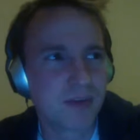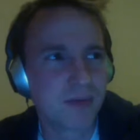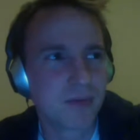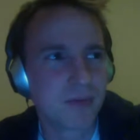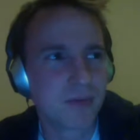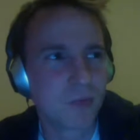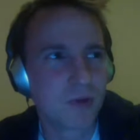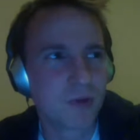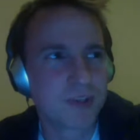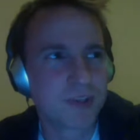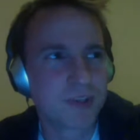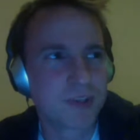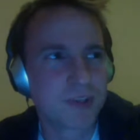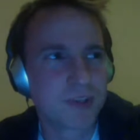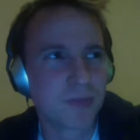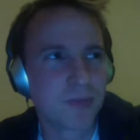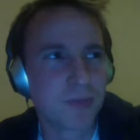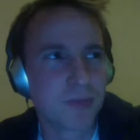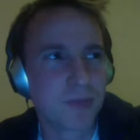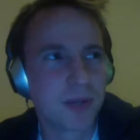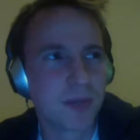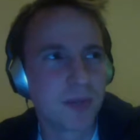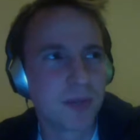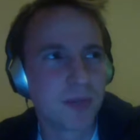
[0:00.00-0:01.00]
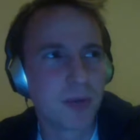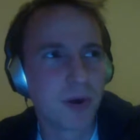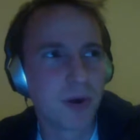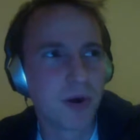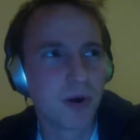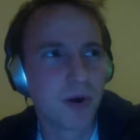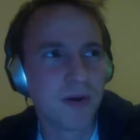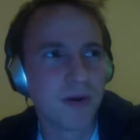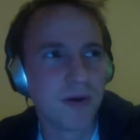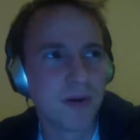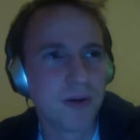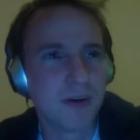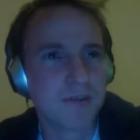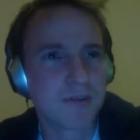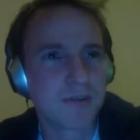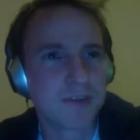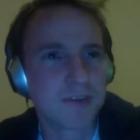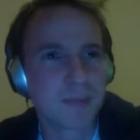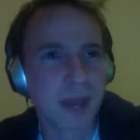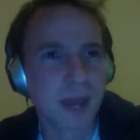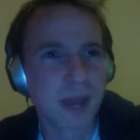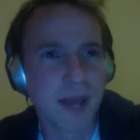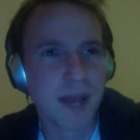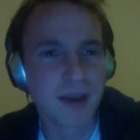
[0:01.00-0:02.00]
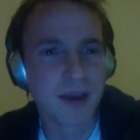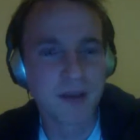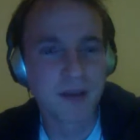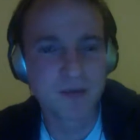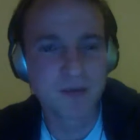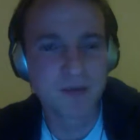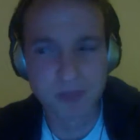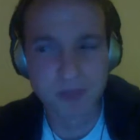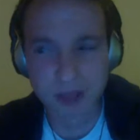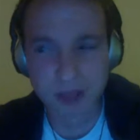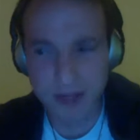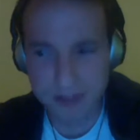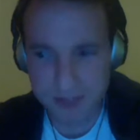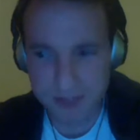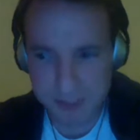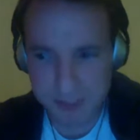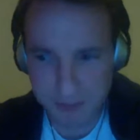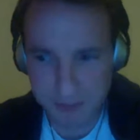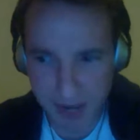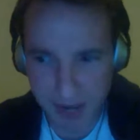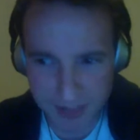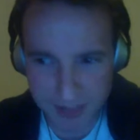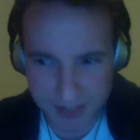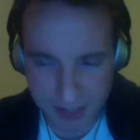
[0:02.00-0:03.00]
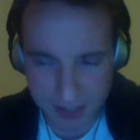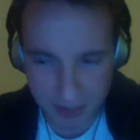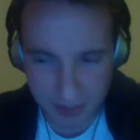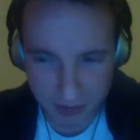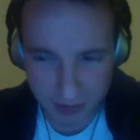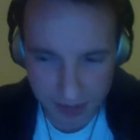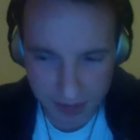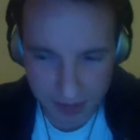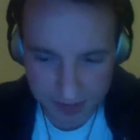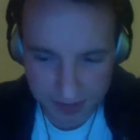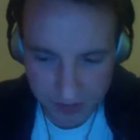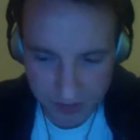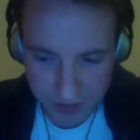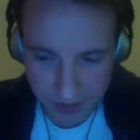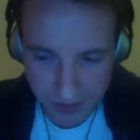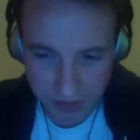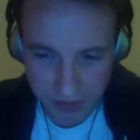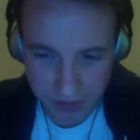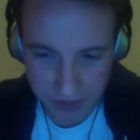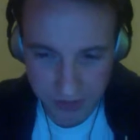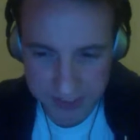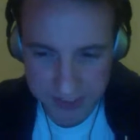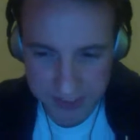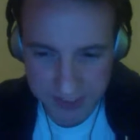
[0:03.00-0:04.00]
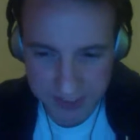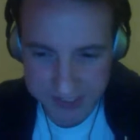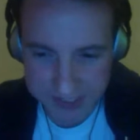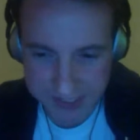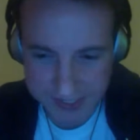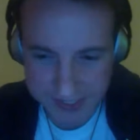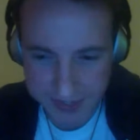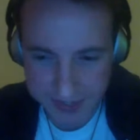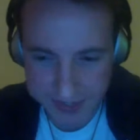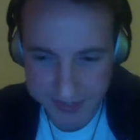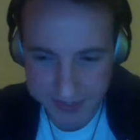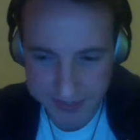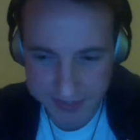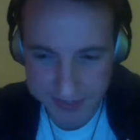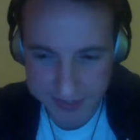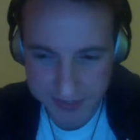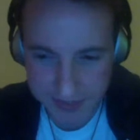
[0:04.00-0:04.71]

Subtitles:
was a big part of SmackDown Live's early success,